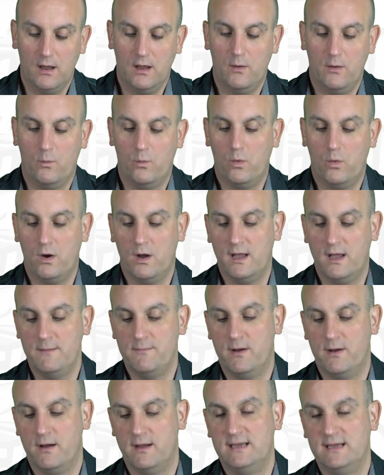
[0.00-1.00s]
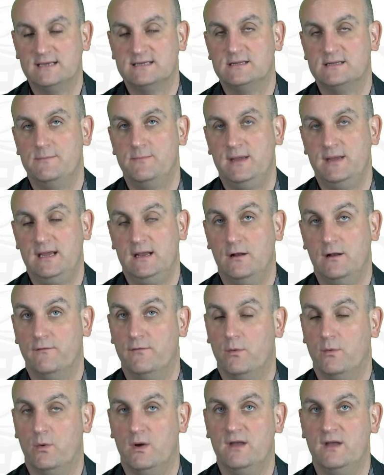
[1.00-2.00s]
and y bar is the mean
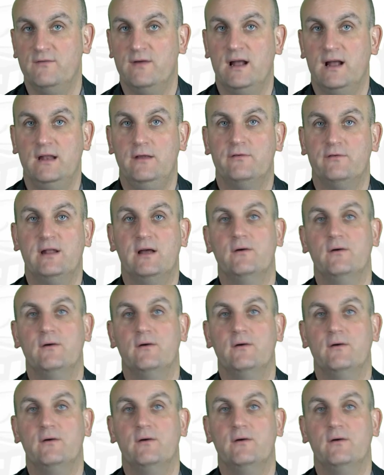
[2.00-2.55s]
of the y values.